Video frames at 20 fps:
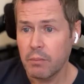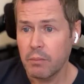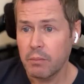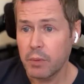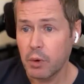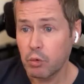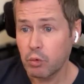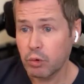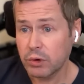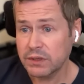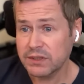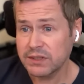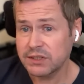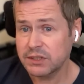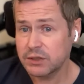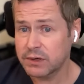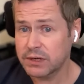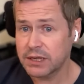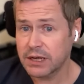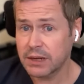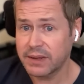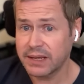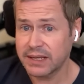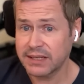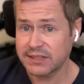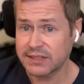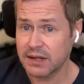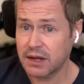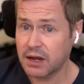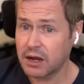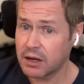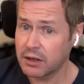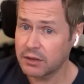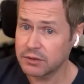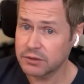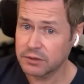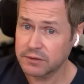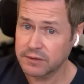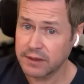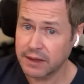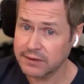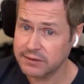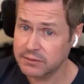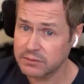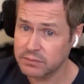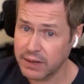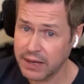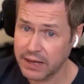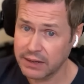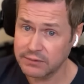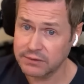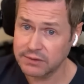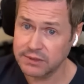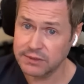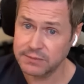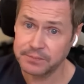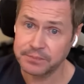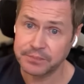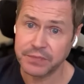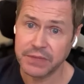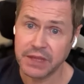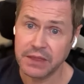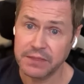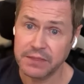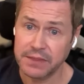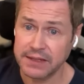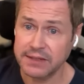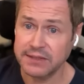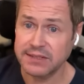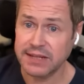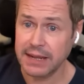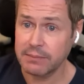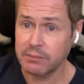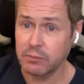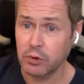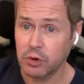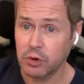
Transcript: But once your income hits £100,000, things get more